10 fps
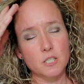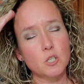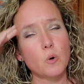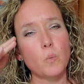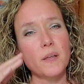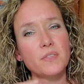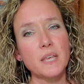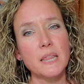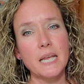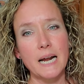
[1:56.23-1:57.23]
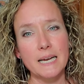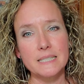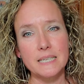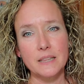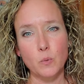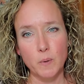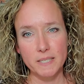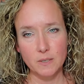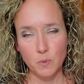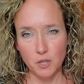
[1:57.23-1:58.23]
So one thing that I said that we
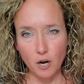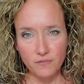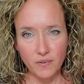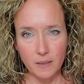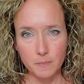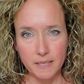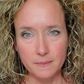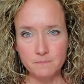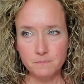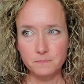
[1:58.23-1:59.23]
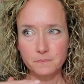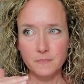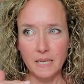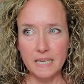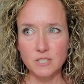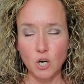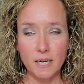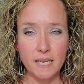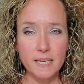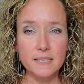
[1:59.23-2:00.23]
did with our family is our
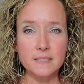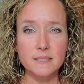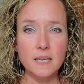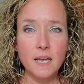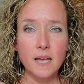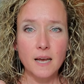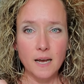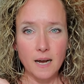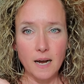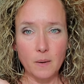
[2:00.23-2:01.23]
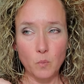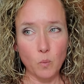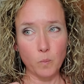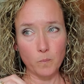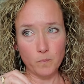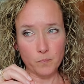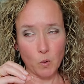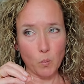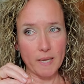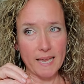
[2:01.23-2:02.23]
kids,
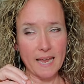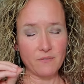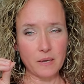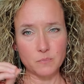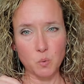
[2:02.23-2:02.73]
we gave them